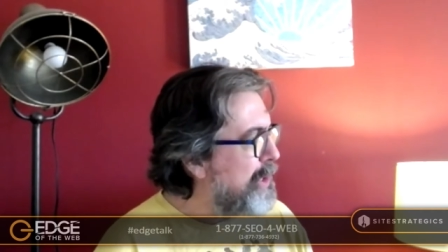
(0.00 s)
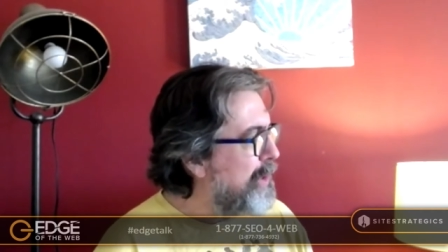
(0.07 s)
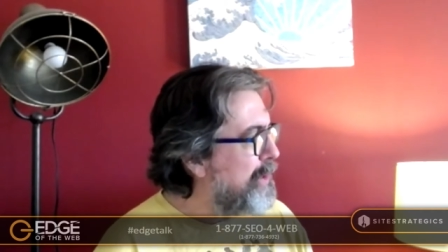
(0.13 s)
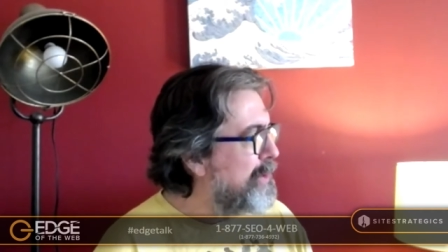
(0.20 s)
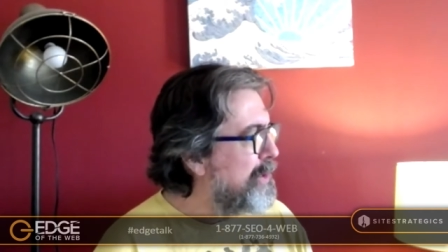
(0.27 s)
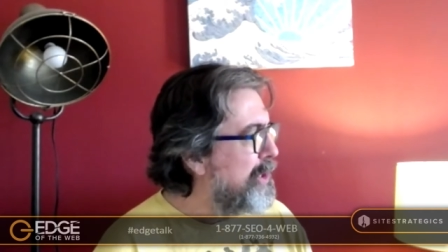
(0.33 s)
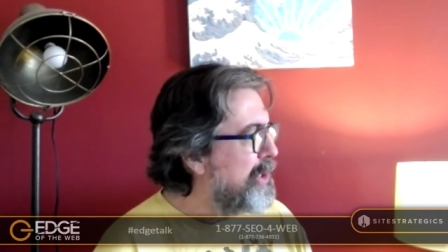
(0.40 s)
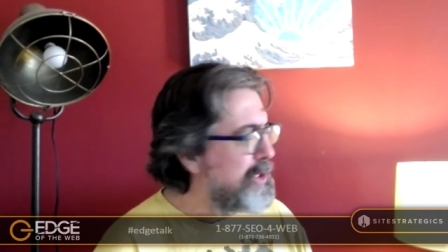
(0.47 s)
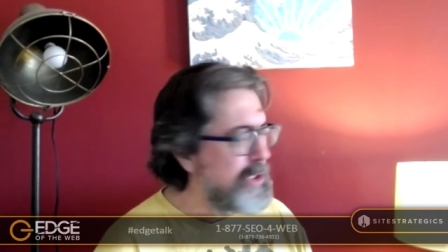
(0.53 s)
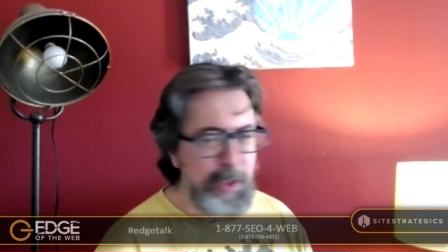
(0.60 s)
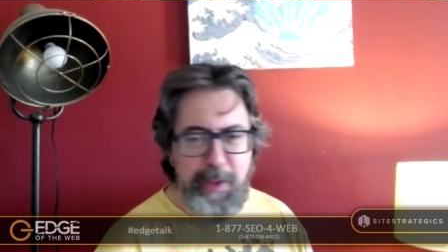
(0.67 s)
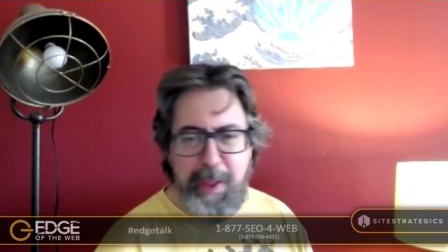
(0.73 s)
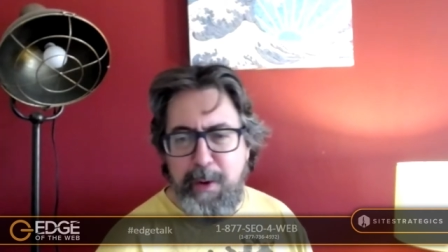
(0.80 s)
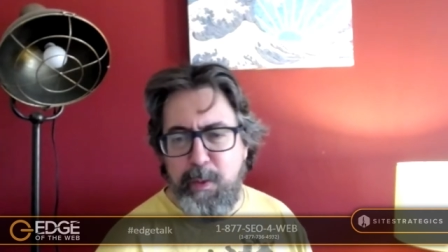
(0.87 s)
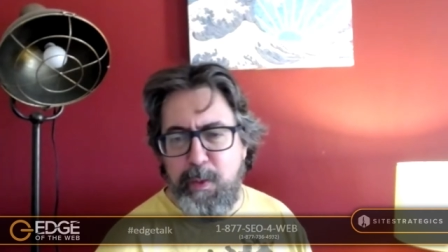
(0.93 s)
so
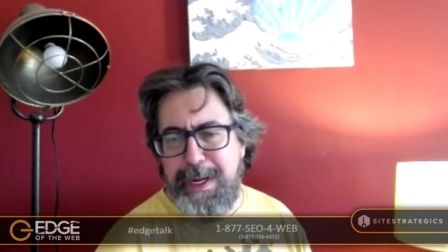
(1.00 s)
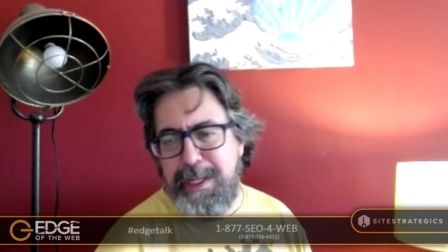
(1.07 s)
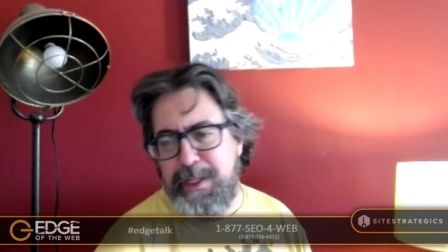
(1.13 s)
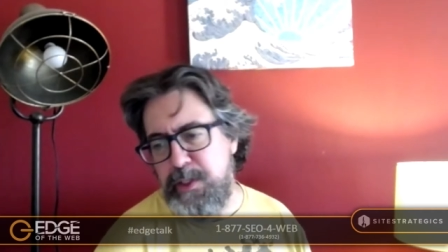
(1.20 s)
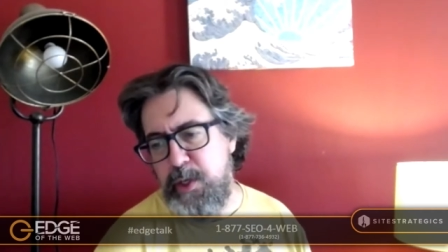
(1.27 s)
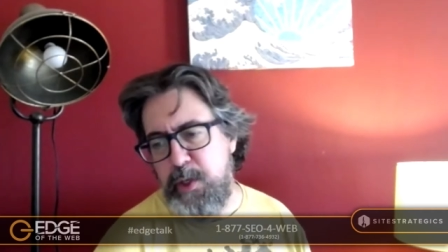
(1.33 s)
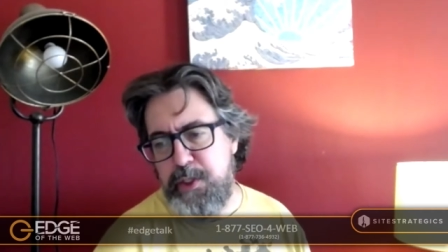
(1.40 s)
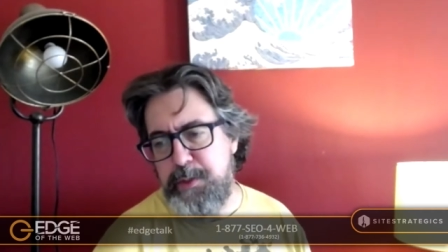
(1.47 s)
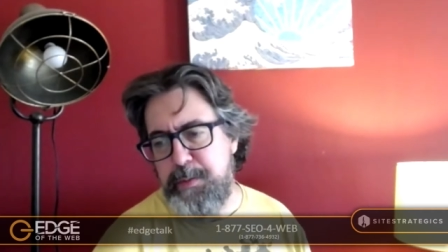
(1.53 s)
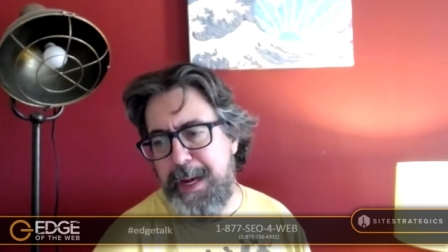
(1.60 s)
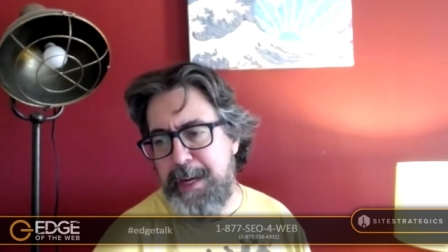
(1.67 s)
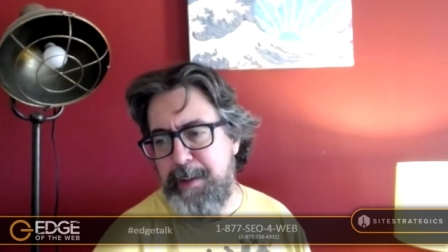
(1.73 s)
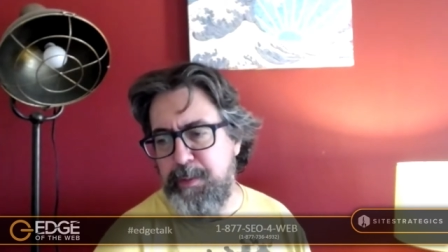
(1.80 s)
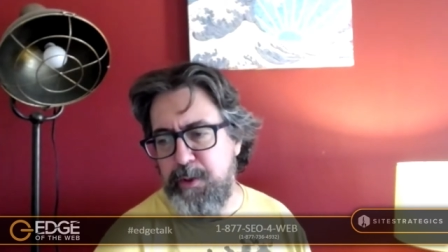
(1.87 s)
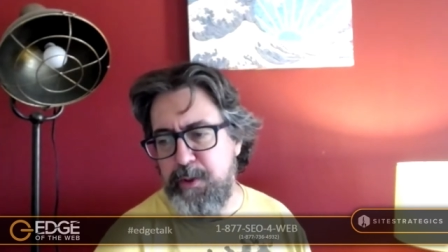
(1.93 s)
so they read
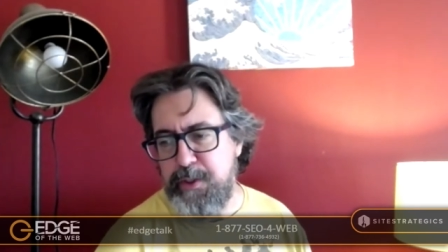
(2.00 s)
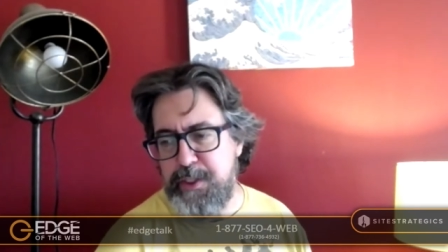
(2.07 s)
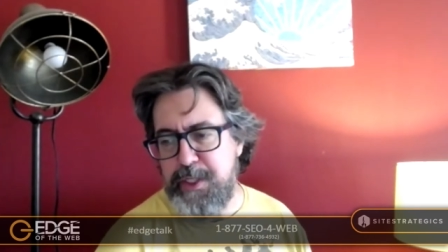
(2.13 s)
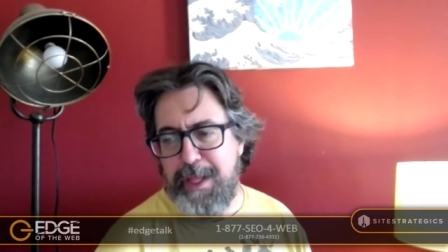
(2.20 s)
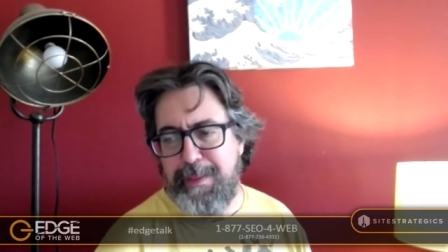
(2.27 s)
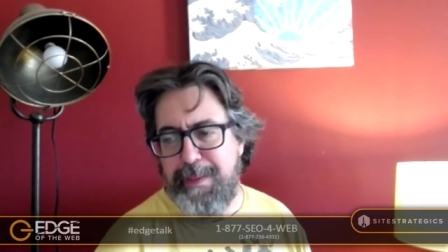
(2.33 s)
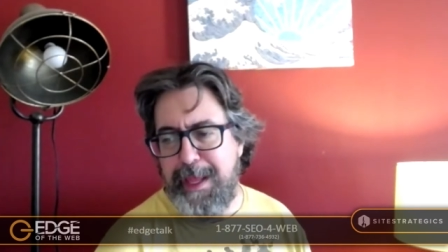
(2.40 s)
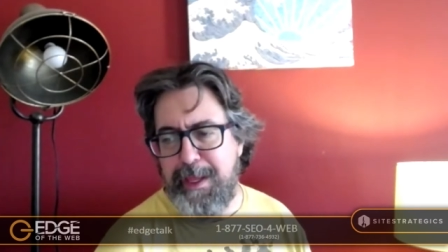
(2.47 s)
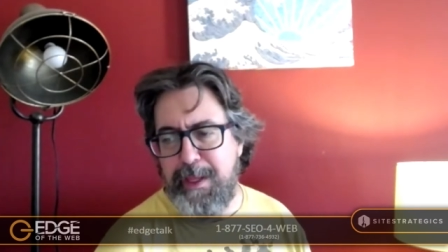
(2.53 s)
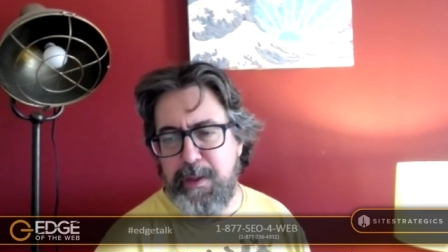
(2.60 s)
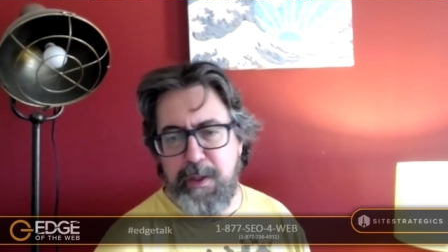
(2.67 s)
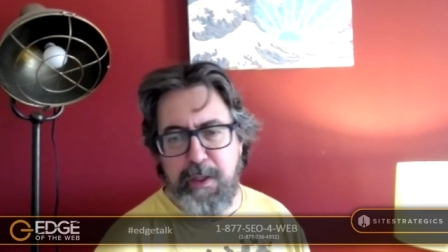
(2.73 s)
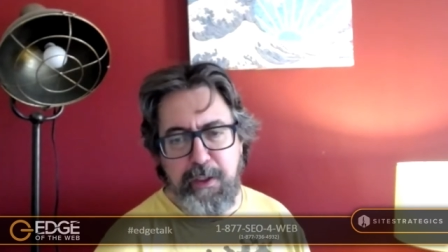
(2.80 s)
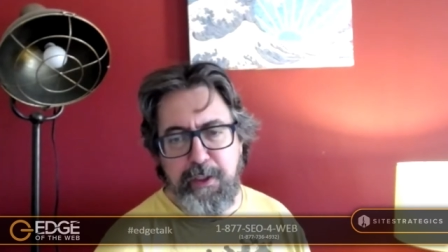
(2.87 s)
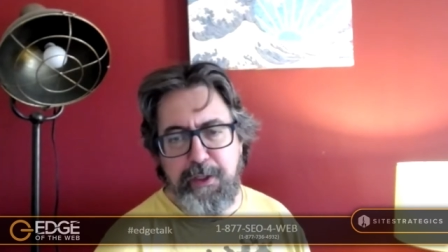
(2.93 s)
newspapers and
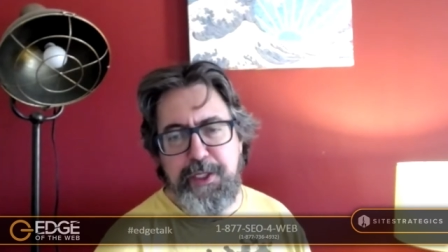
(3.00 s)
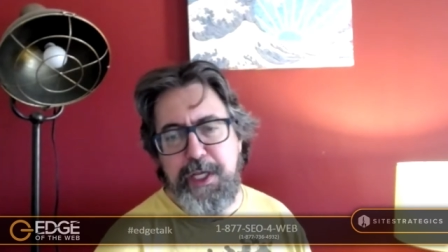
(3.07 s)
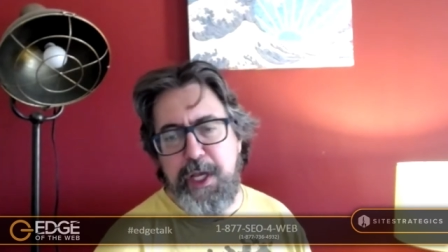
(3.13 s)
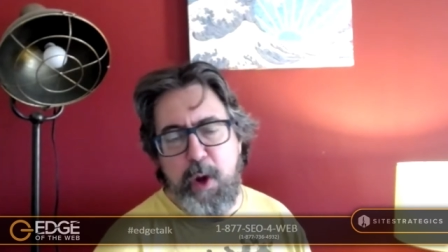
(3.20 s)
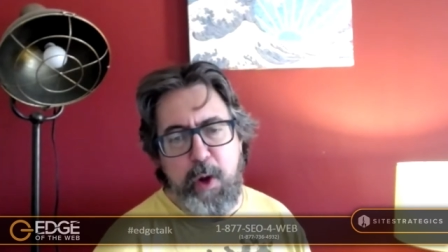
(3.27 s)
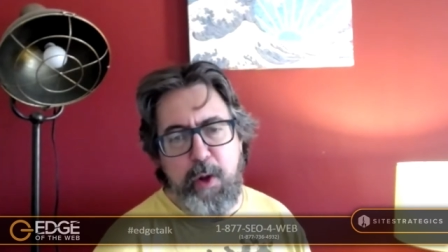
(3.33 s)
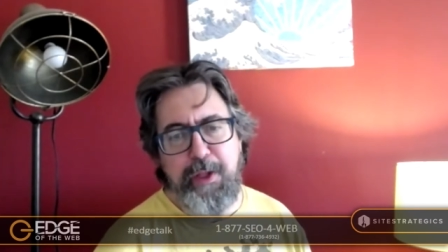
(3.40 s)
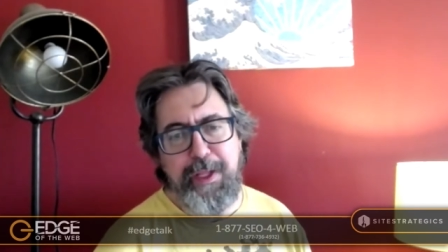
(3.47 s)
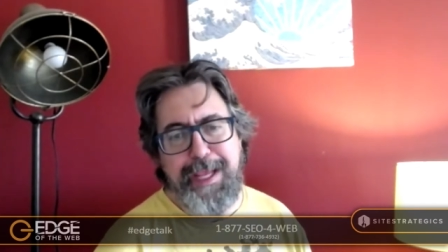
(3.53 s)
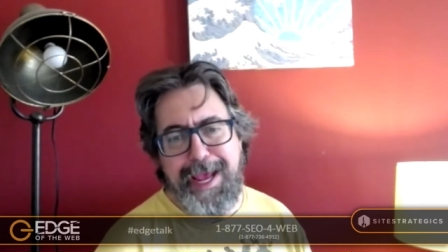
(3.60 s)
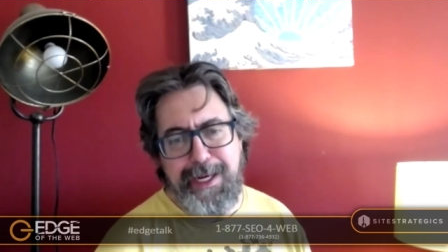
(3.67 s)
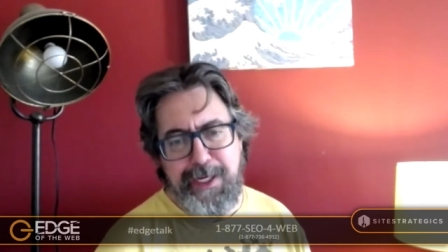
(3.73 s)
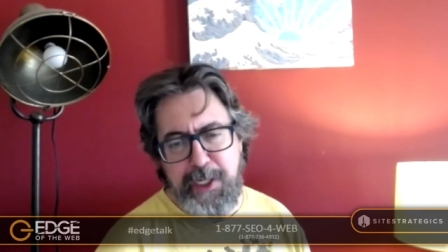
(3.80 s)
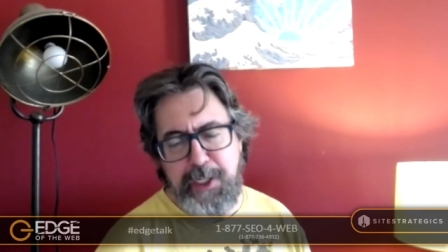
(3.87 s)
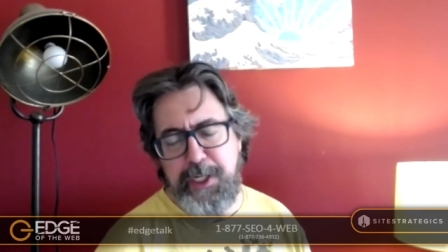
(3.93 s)
they see all the
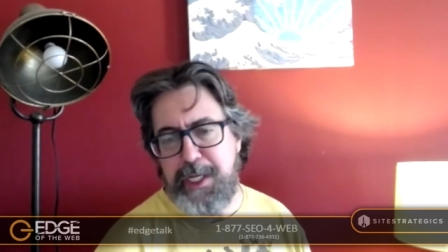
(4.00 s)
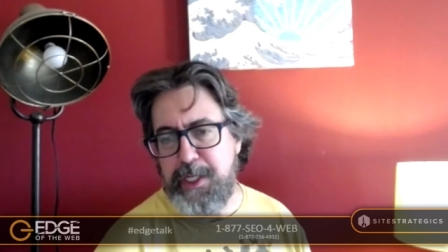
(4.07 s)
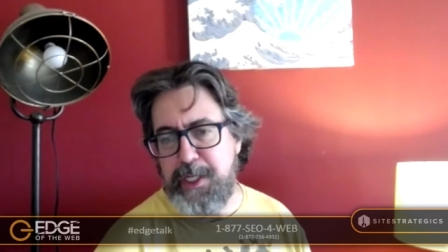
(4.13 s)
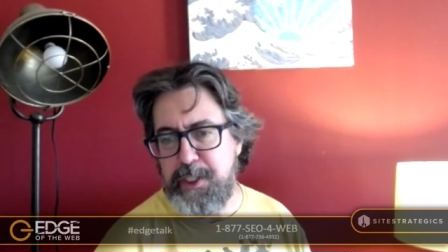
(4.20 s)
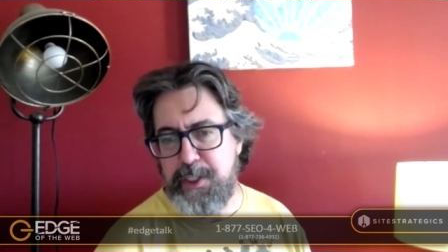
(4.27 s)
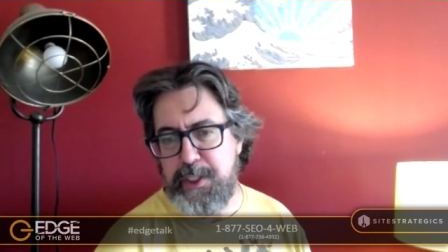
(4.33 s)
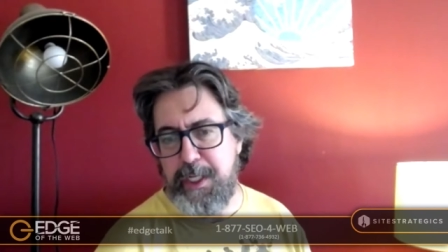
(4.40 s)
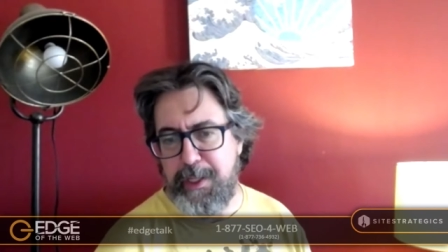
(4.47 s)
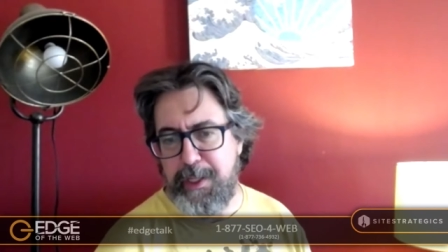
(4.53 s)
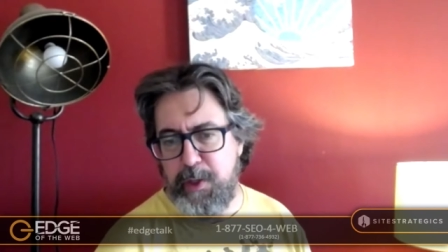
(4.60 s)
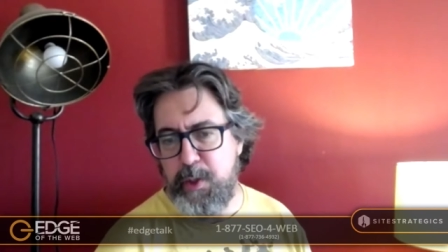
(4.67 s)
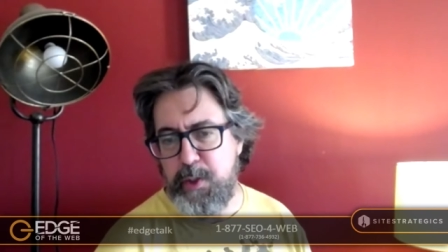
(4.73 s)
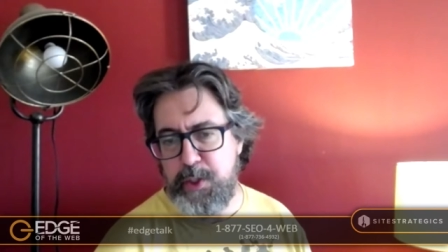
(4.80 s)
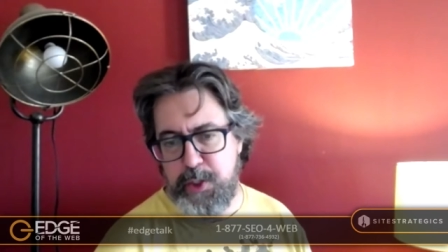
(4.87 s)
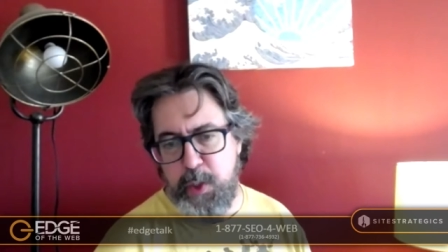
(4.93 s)
entities in
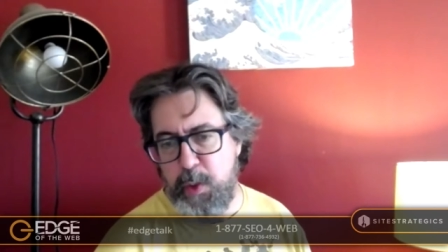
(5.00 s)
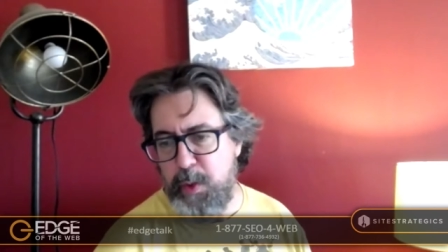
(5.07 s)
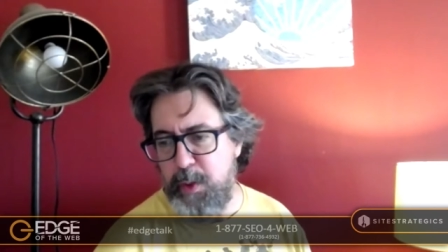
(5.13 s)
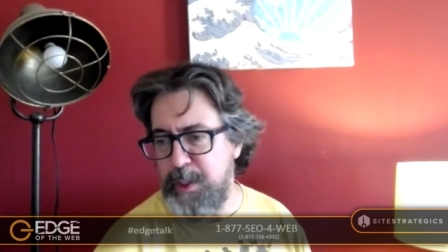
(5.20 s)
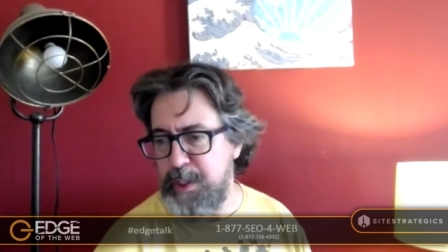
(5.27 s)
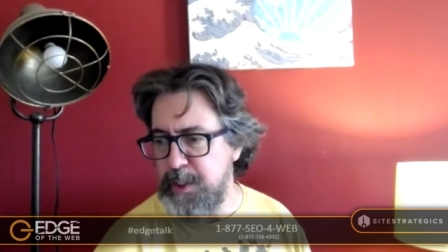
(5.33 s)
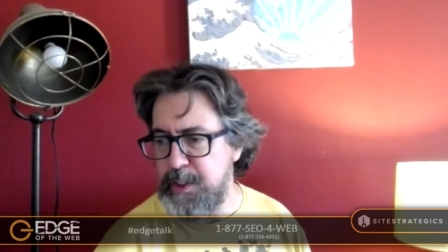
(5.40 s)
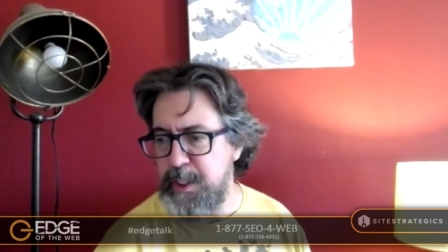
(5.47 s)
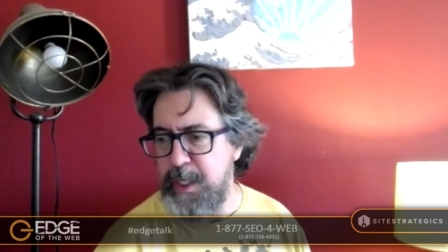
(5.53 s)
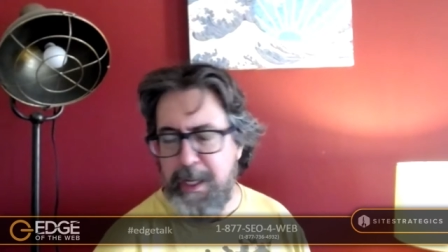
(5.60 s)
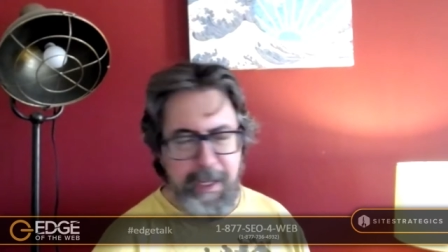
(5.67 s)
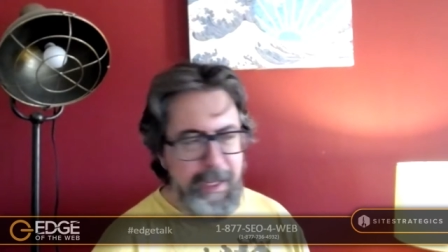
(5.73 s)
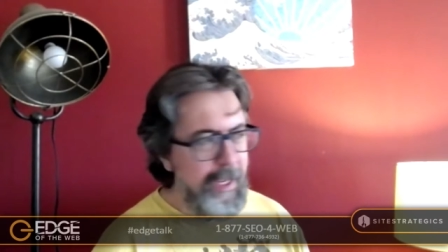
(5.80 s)
those stories